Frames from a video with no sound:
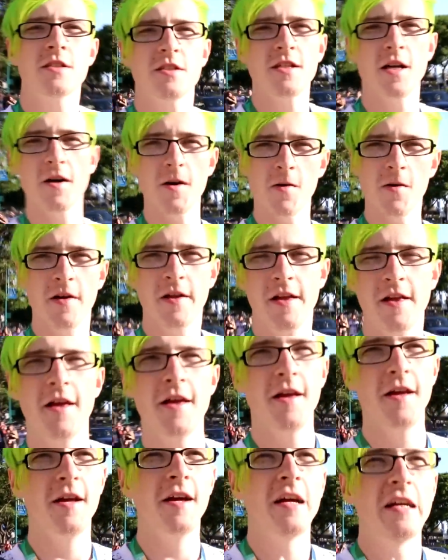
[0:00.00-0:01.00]
So,
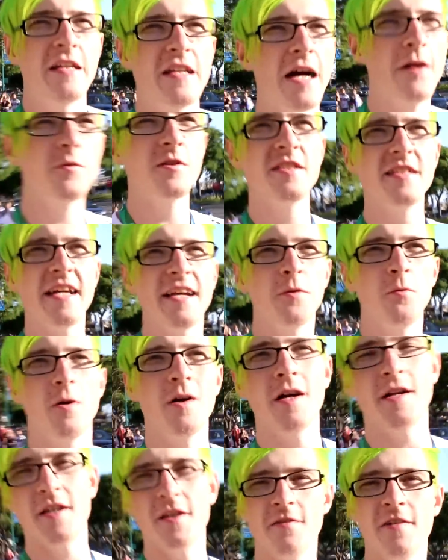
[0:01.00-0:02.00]
that was day
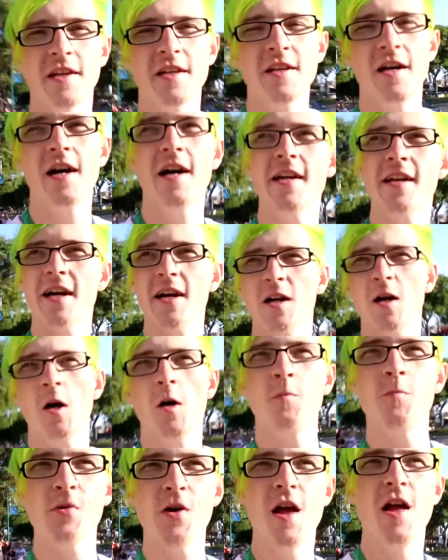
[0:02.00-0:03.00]
1 of VidCon. I
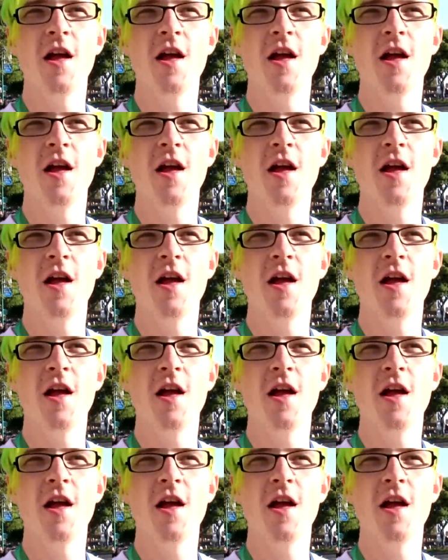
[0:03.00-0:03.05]
hope...